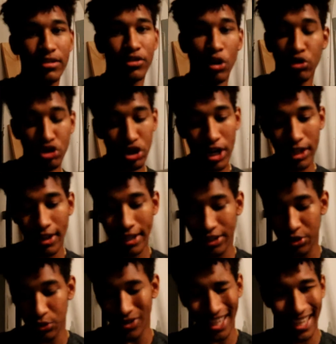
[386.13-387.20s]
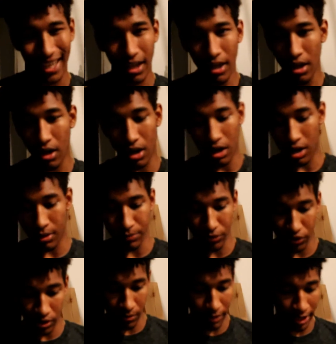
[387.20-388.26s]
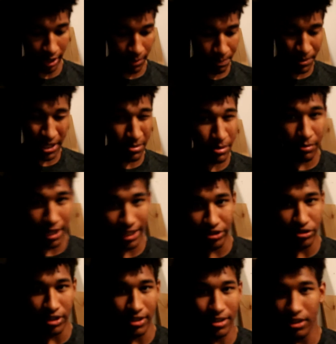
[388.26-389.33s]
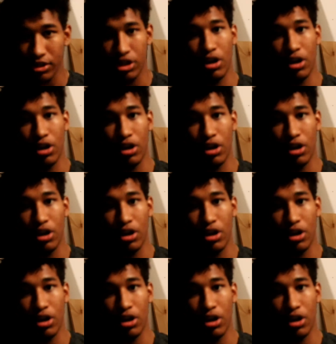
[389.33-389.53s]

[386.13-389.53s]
Don't try to like use some like PB blast or anything.